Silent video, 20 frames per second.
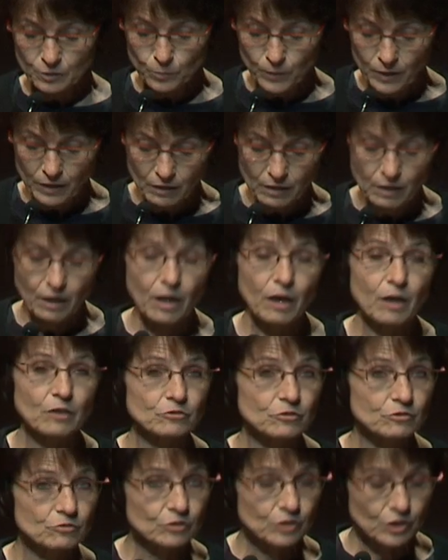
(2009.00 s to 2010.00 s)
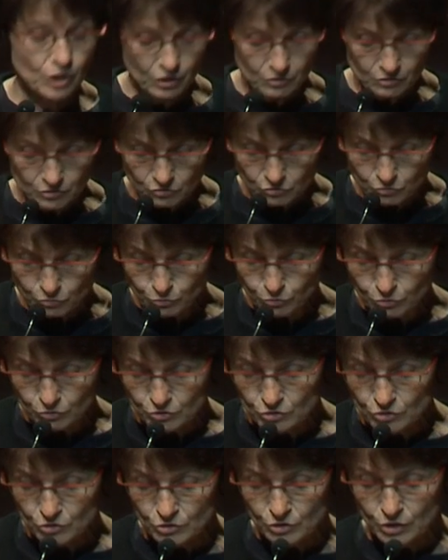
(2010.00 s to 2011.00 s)
will, under the current
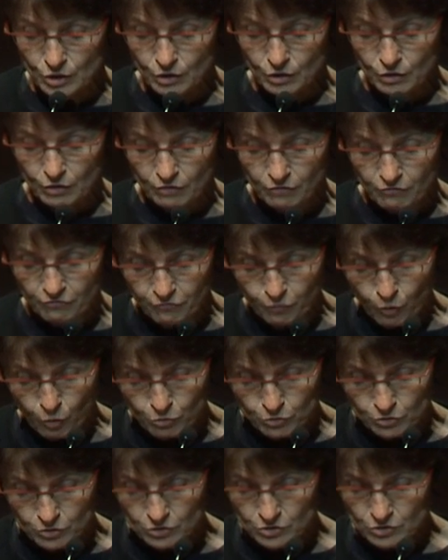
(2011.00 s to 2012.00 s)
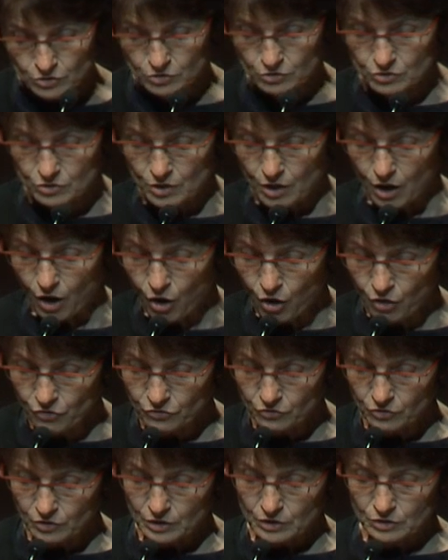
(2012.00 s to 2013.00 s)
rules, focused
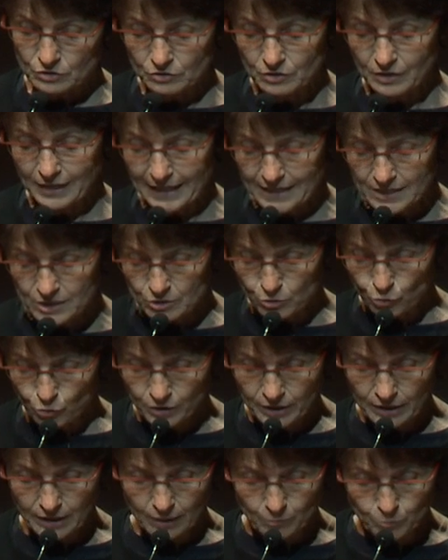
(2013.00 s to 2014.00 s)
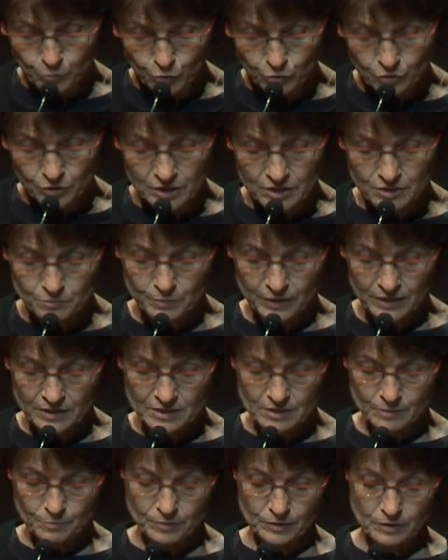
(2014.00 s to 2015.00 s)
on the lex loci laboris
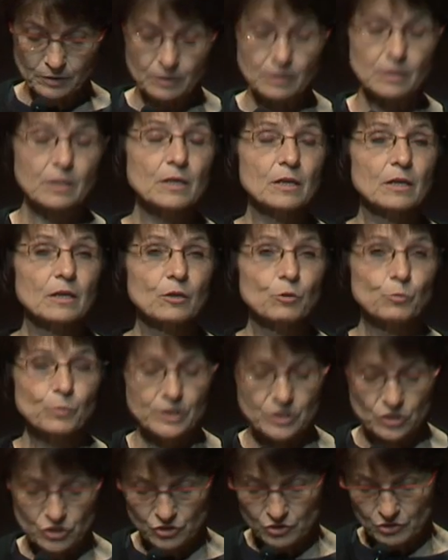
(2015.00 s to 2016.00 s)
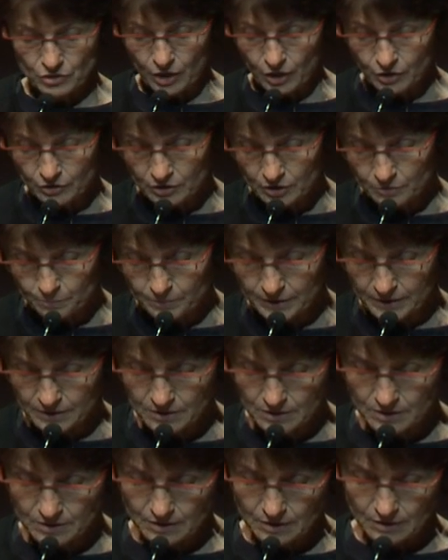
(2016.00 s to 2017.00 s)
principle, which
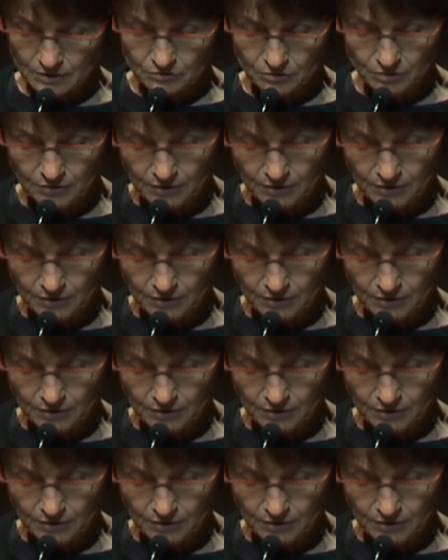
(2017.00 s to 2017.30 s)
underpins the